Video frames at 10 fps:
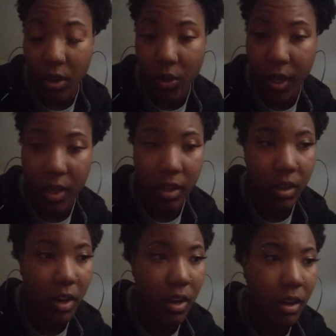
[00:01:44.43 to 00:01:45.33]
Okay.
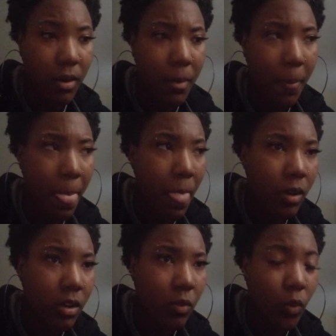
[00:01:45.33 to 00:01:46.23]

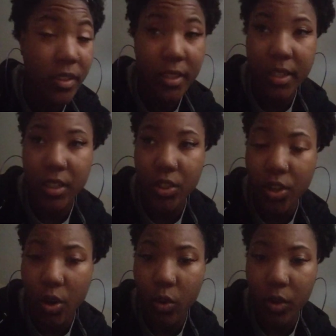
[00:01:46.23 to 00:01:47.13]
One thing to
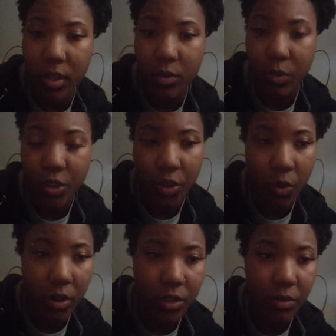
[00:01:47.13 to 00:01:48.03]
know is when you're
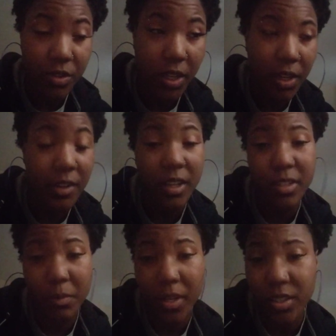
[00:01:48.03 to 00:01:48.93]
going through security,
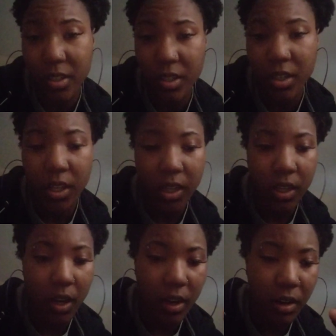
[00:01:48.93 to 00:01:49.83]
especially
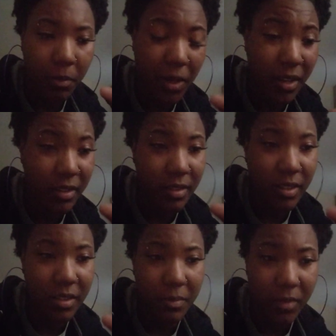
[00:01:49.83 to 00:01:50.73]
because
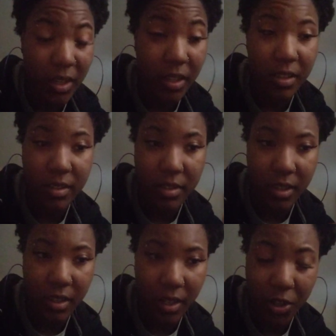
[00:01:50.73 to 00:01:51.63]
it is
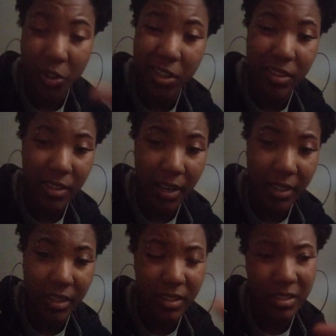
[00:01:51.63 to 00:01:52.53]

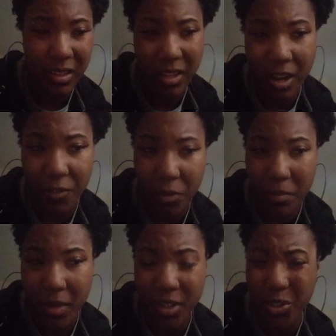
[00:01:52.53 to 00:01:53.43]
interconnected, it's a
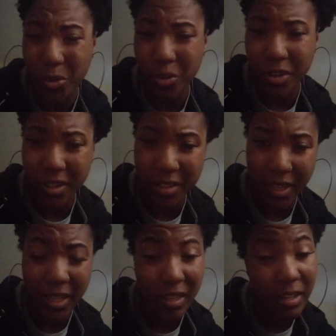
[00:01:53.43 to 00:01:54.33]
government
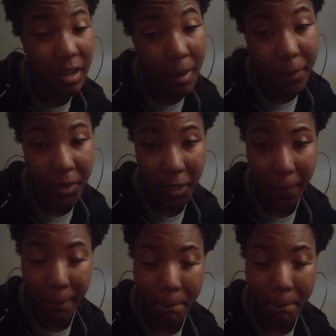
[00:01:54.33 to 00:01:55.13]
orientated company.